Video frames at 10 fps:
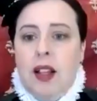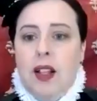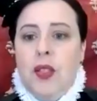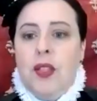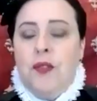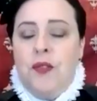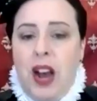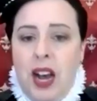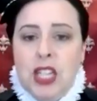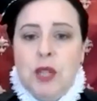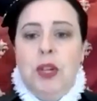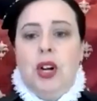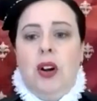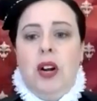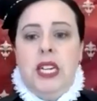the vast
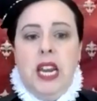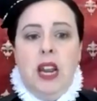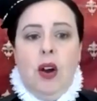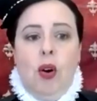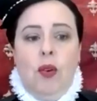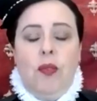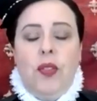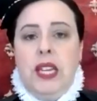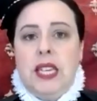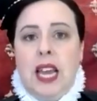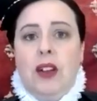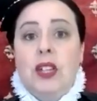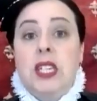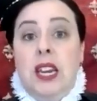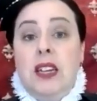majority of these
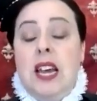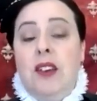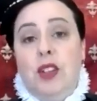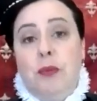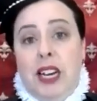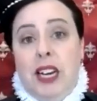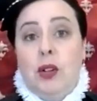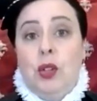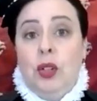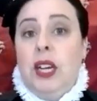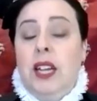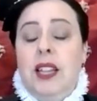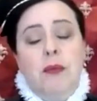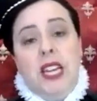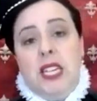gowns tend to have the manga redonda, and
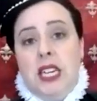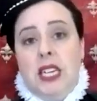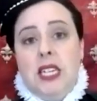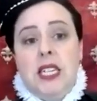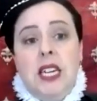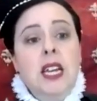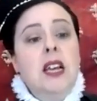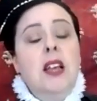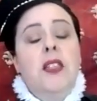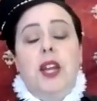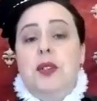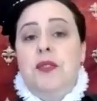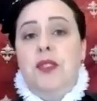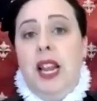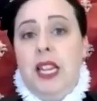that makes sense. They use
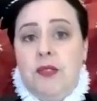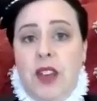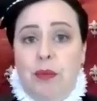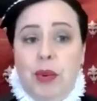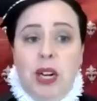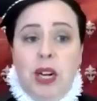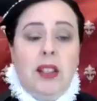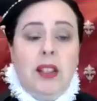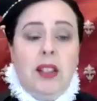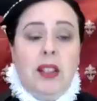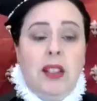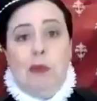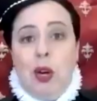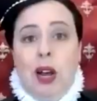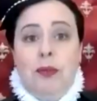far less fabric, they are far
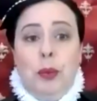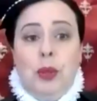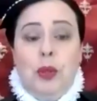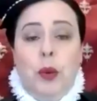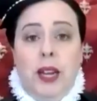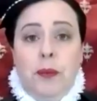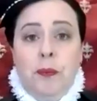more comfortable to wear.